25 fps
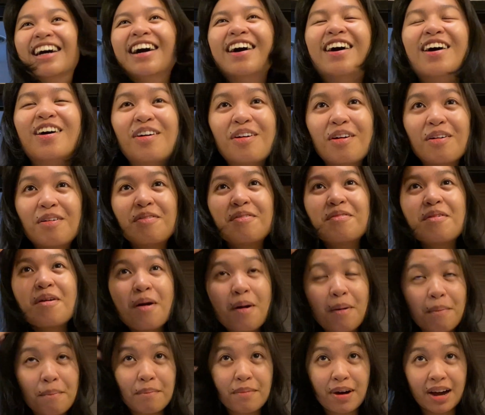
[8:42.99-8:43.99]
Oh
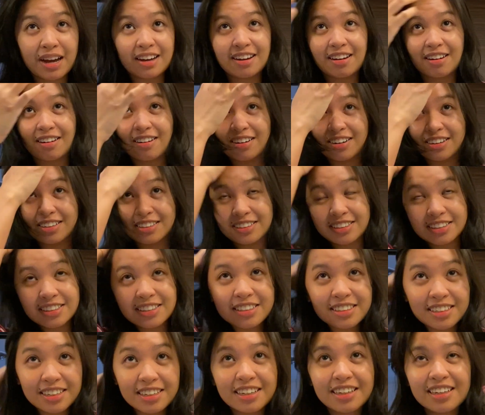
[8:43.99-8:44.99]
my gosh.
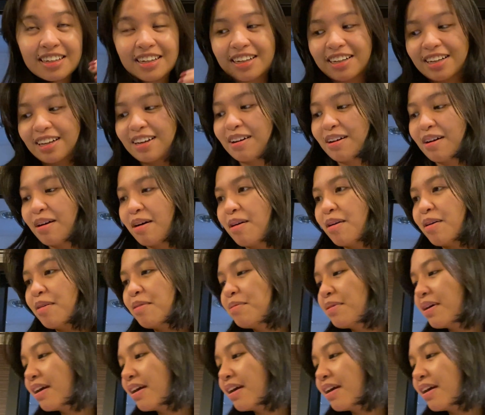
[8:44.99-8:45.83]
Oh my